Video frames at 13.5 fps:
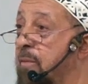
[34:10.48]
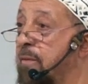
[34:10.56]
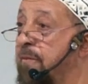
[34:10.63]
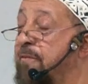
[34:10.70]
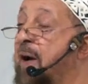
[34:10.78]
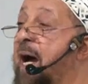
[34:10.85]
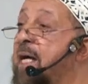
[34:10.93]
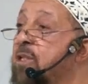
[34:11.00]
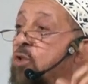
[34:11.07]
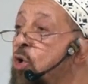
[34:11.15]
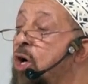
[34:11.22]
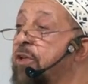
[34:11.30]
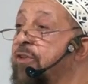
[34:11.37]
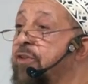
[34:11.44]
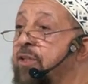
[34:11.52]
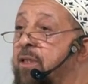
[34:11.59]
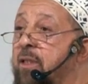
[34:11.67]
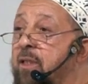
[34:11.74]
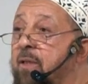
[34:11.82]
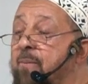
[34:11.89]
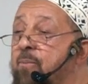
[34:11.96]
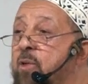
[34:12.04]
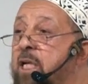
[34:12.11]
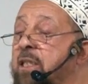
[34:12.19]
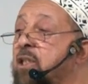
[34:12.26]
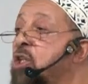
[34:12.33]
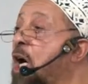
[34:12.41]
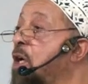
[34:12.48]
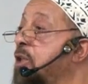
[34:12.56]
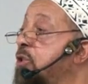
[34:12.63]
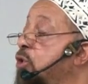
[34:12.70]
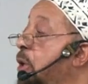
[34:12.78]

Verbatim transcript: far north in the Caucasus